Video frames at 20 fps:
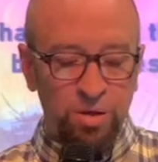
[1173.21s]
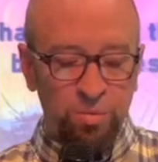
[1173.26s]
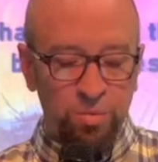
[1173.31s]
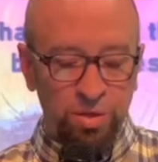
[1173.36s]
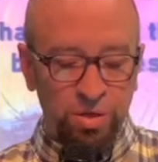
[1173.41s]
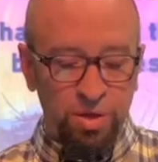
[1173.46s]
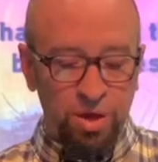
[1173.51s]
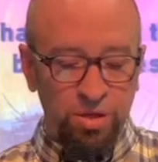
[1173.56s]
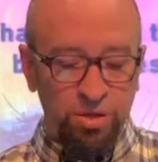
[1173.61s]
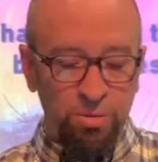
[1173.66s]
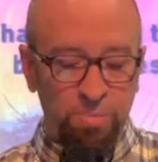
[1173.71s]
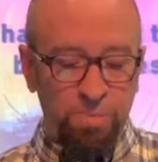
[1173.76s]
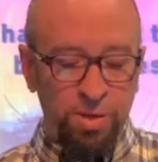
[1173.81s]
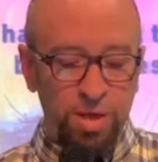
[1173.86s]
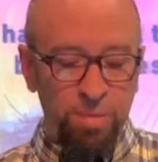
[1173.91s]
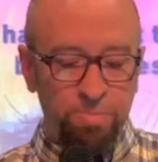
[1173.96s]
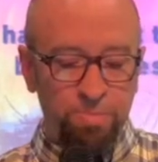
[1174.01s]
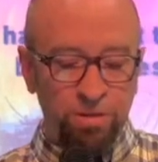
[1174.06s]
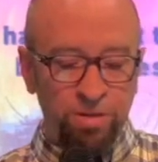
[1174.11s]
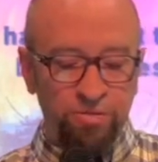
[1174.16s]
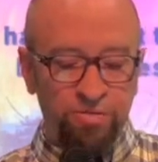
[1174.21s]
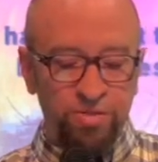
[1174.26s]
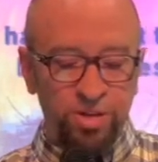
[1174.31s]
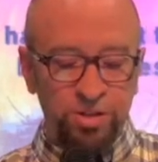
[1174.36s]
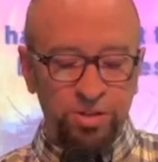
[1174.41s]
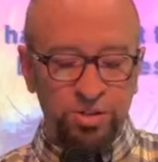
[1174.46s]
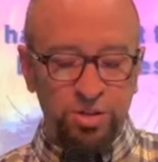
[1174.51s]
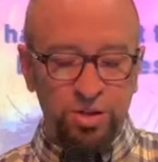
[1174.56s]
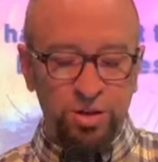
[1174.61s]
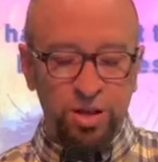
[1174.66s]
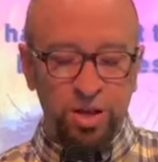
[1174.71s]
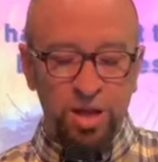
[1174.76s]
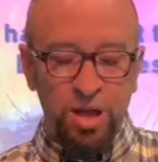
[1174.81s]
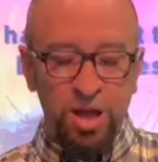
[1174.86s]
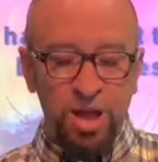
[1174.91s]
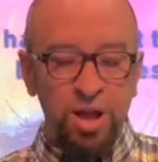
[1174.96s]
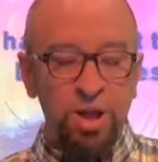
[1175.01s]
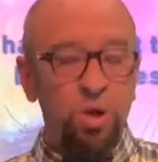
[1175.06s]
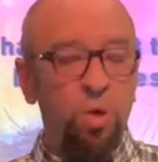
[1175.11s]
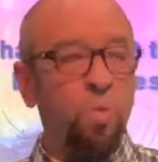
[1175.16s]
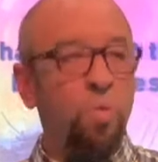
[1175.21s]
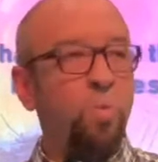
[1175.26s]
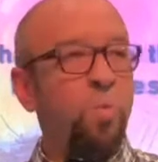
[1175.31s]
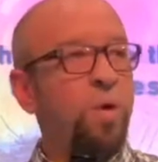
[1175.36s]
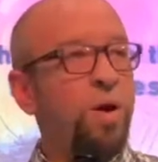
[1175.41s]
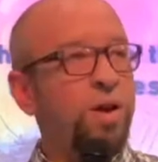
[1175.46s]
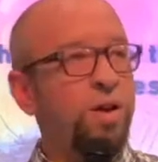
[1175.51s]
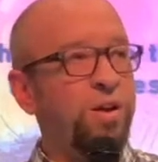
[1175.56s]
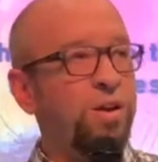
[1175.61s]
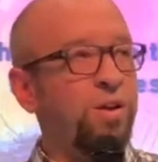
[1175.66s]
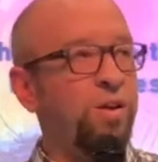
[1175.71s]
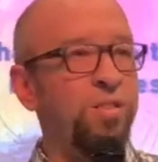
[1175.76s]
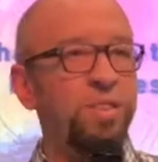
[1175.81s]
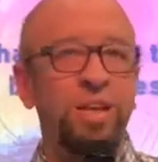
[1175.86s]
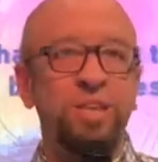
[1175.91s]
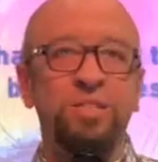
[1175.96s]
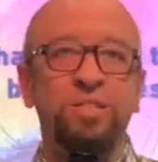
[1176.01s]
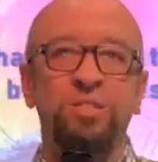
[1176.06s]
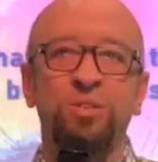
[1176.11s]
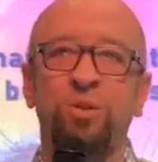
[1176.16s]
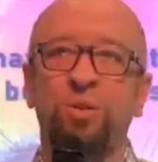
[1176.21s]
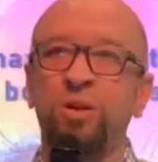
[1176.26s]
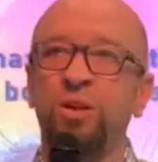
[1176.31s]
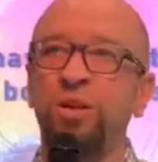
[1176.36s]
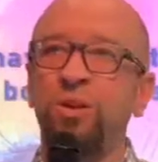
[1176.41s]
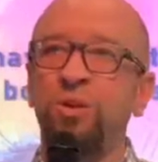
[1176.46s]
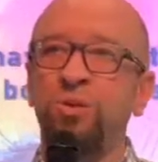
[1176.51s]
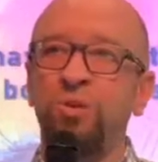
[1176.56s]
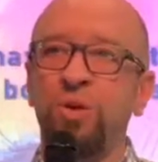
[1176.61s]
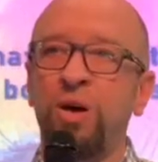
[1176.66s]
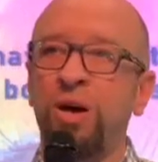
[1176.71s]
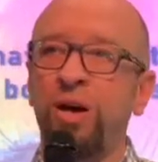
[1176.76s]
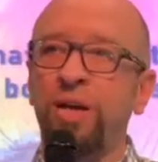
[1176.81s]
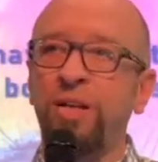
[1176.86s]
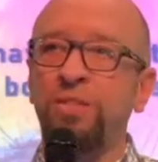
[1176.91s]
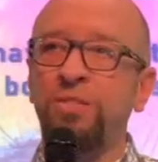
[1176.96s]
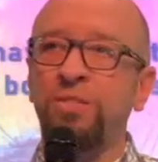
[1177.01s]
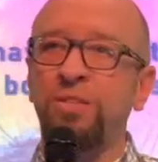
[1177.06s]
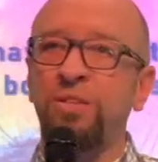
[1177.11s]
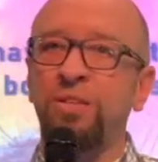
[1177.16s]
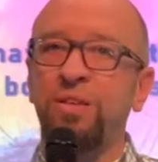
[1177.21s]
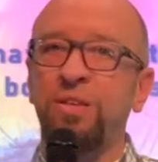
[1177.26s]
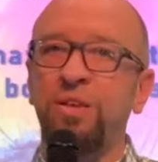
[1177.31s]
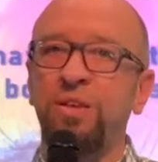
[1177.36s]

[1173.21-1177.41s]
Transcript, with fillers: with other people of vision, and no wonder they soared to new heights